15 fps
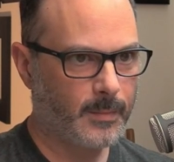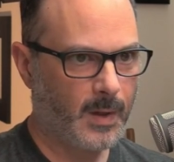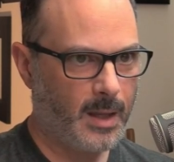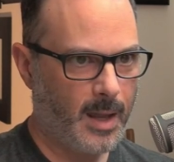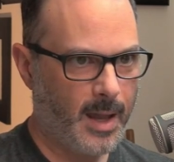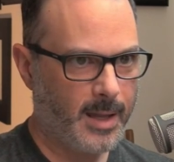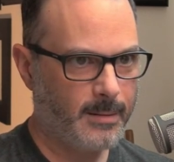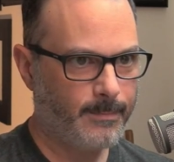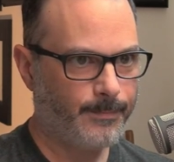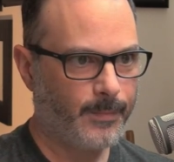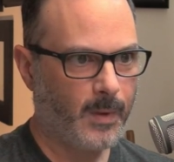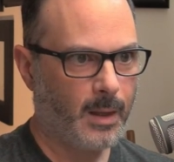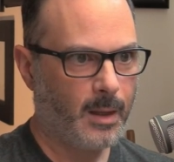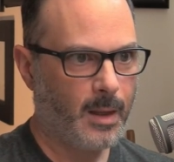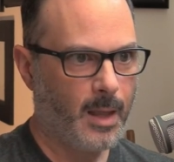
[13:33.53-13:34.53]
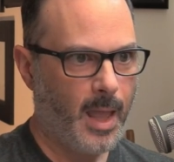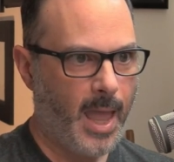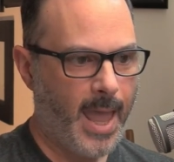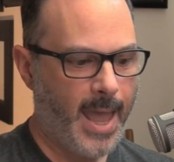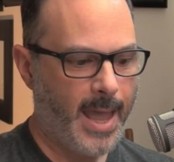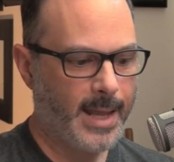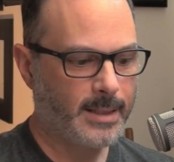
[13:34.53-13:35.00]
okay,
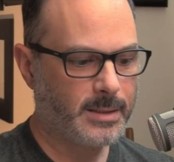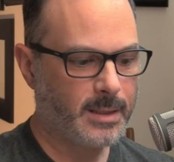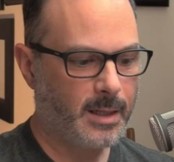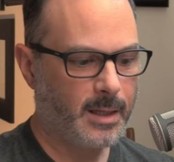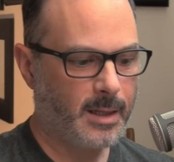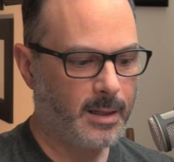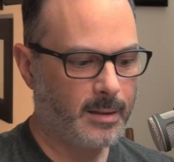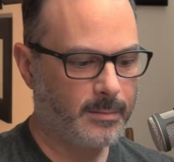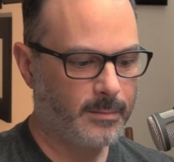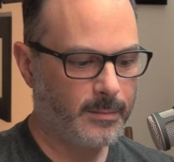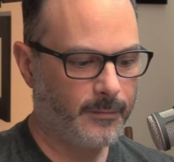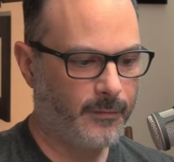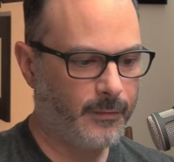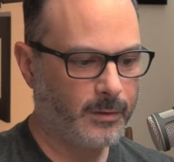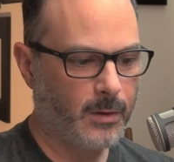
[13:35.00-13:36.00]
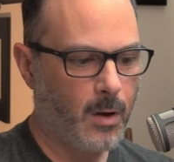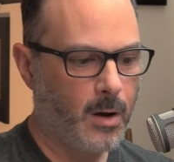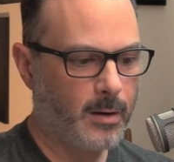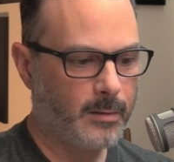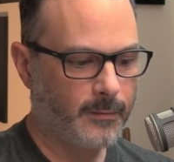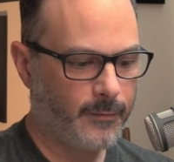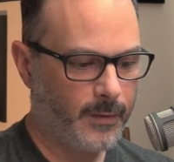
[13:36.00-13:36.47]
and uh,
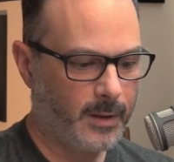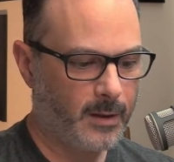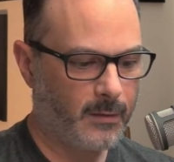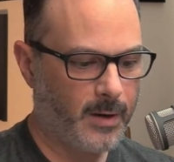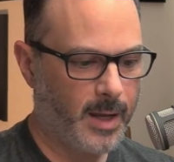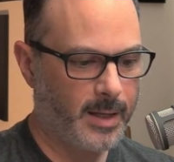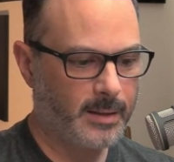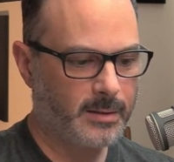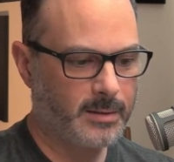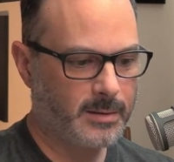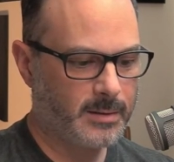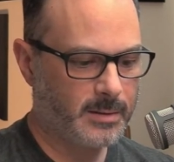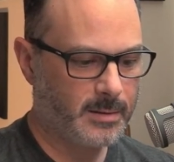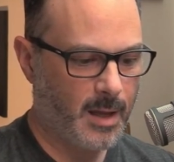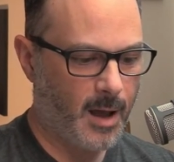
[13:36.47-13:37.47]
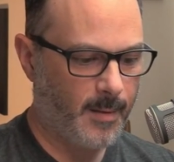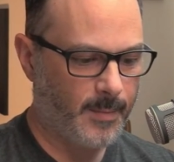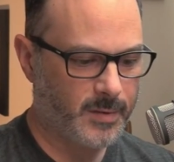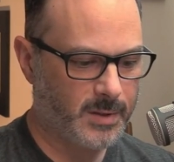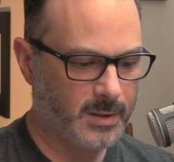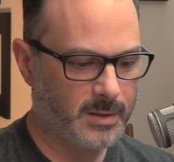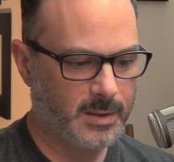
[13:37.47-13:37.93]
long figure eights,
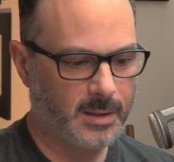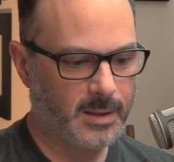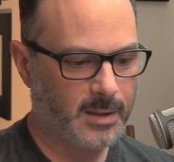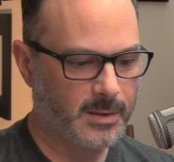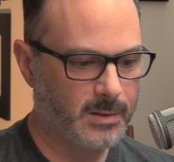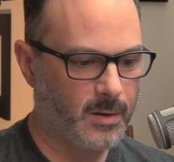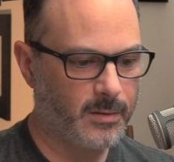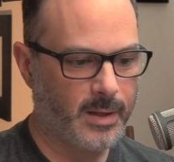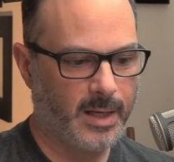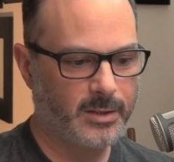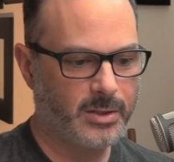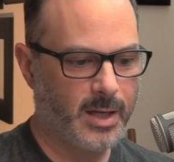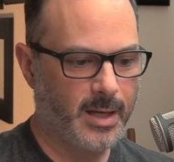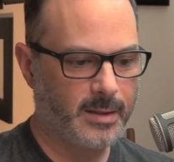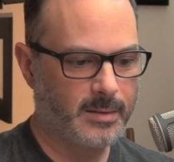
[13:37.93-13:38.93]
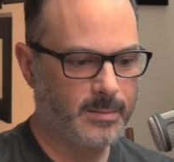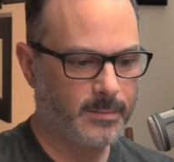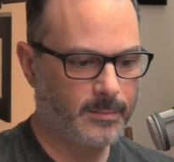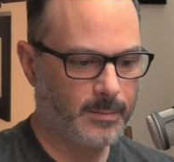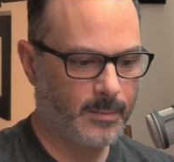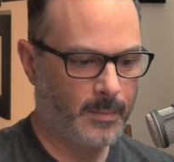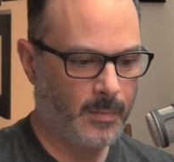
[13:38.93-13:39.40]
opposite Z's, all that jazz.
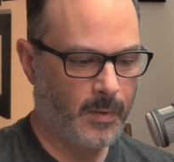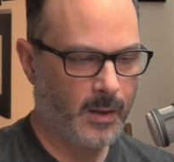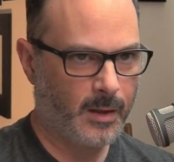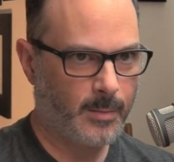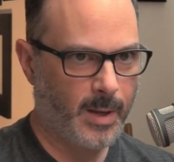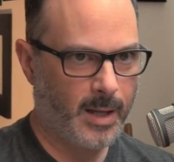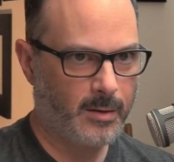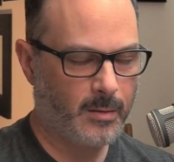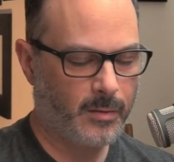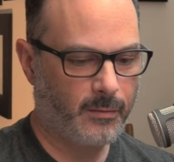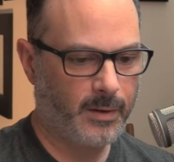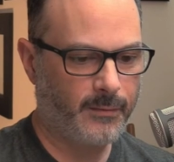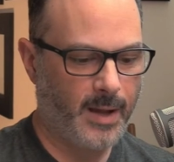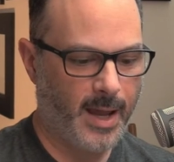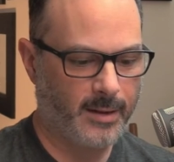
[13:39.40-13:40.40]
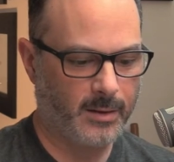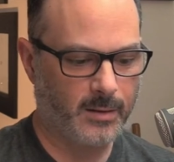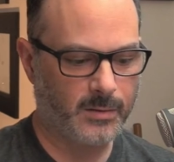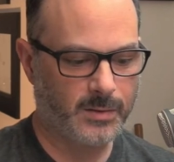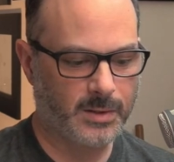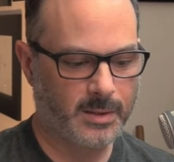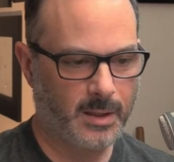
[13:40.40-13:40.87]
Think about your three
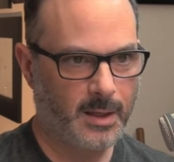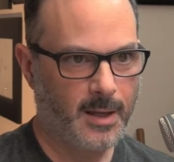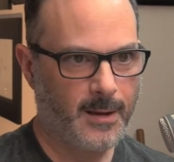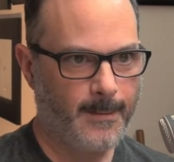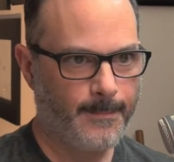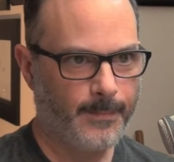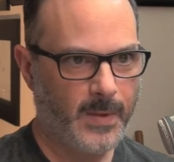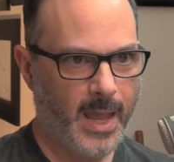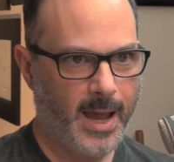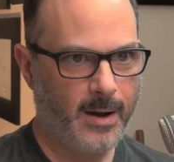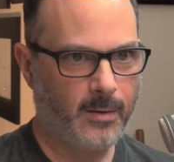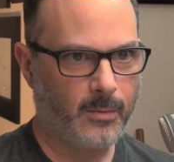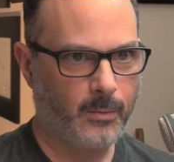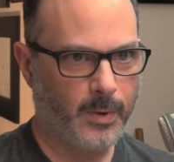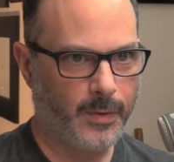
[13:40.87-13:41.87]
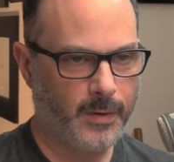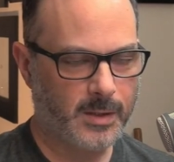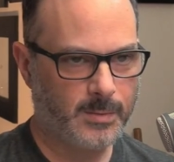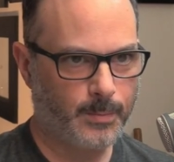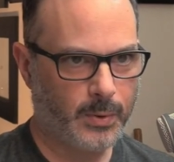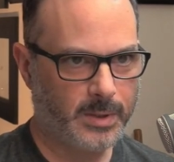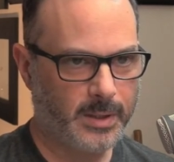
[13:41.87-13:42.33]
values. Now with
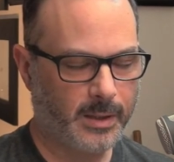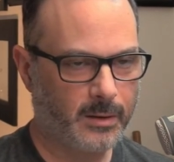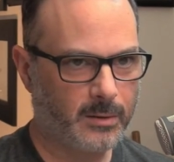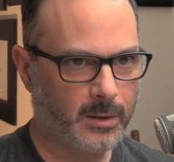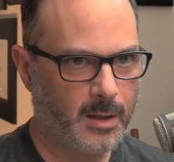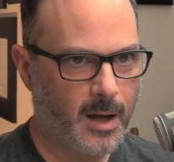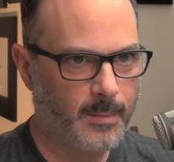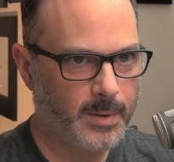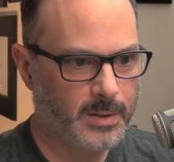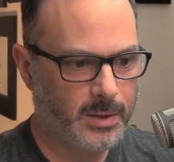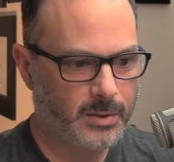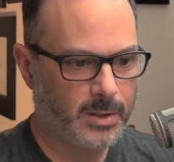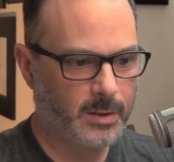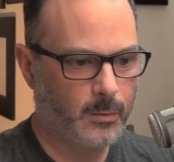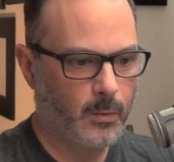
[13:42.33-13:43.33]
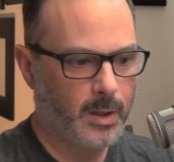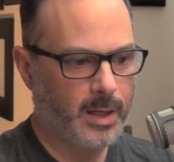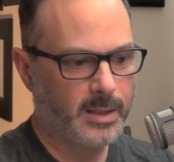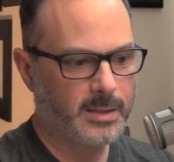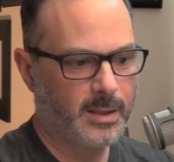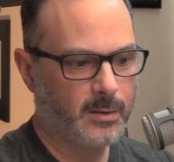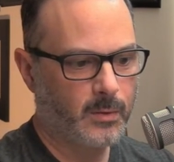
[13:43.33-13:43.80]
this particular composition, what
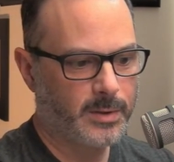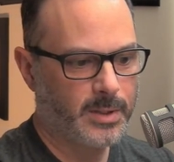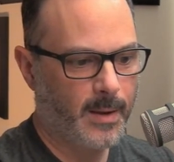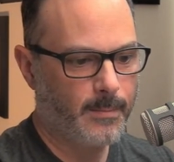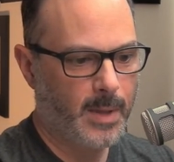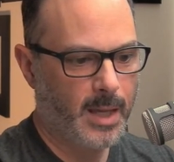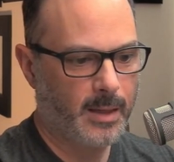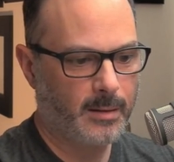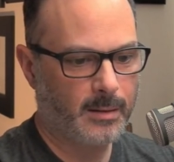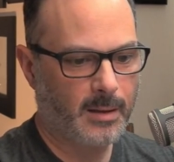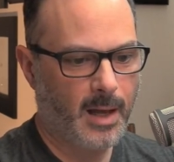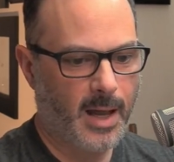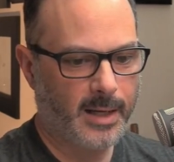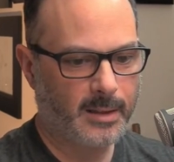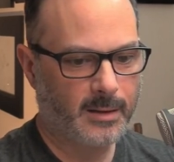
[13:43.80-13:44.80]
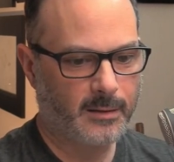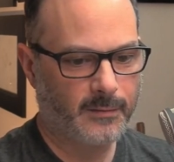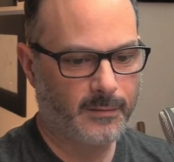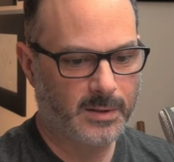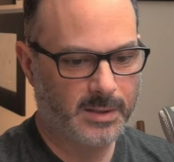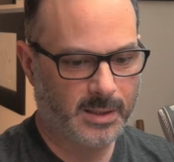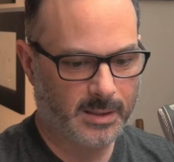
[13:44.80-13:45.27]
I did was I made kind
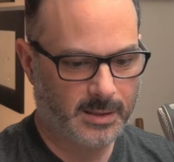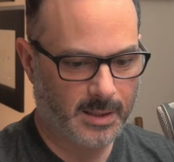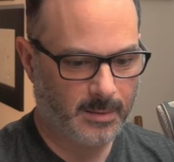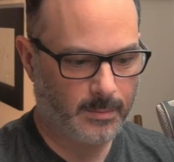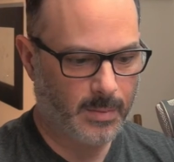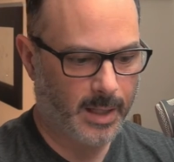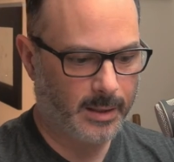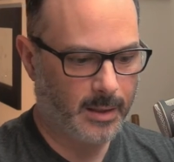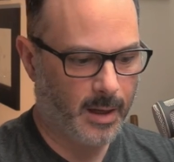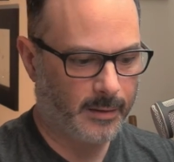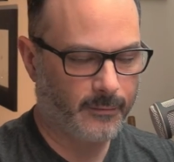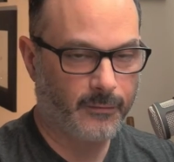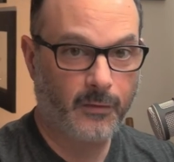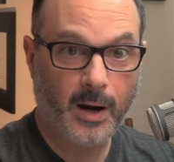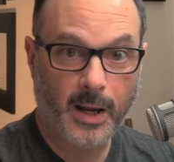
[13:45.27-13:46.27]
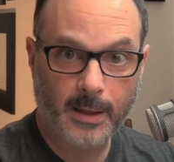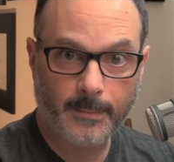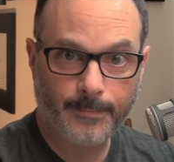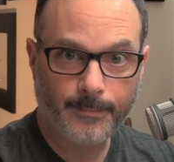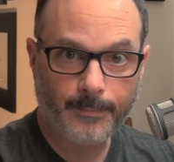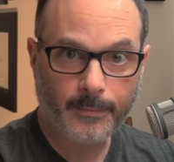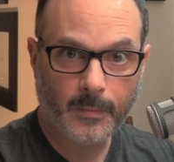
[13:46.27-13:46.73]
of a 16 by 9
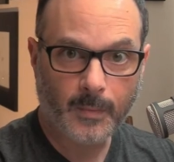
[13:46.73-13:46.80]
frame.